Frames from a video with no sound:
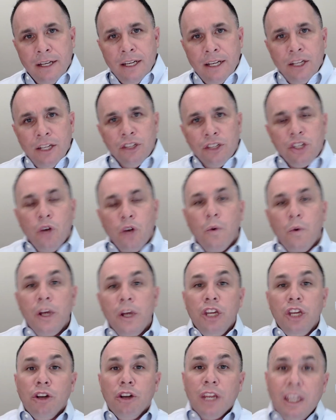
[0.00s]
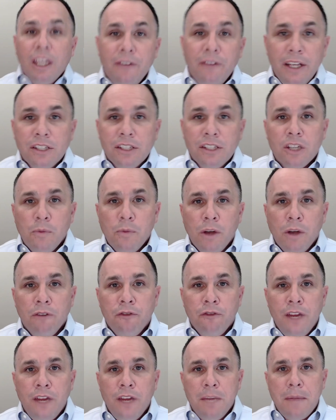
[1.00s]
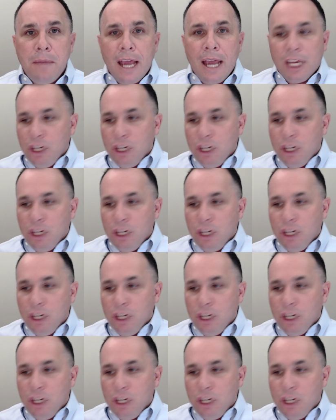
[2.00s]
So when you're giving someone feedback,